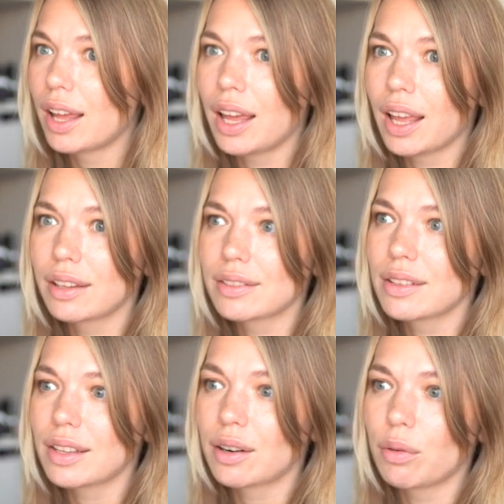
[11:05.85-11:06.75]
and
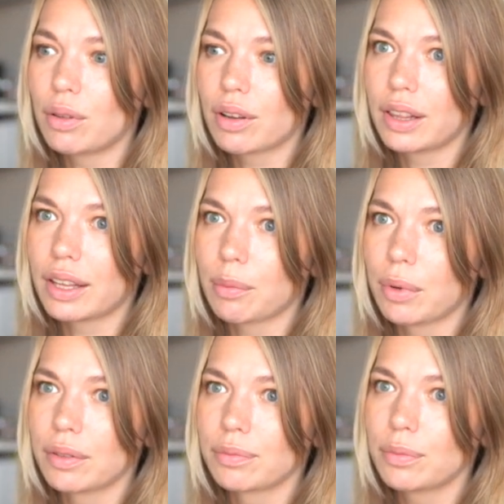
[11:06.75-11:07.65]
they're all
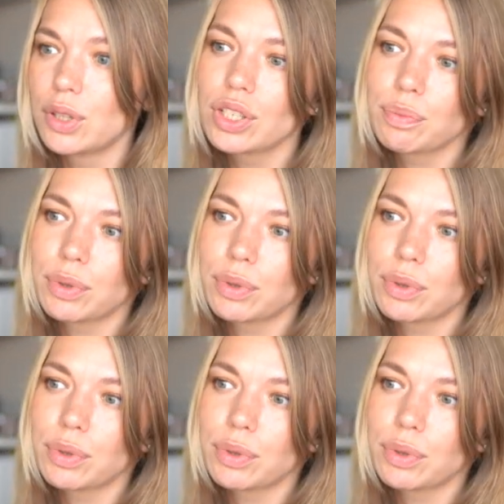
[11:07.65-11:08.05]
clickable, which is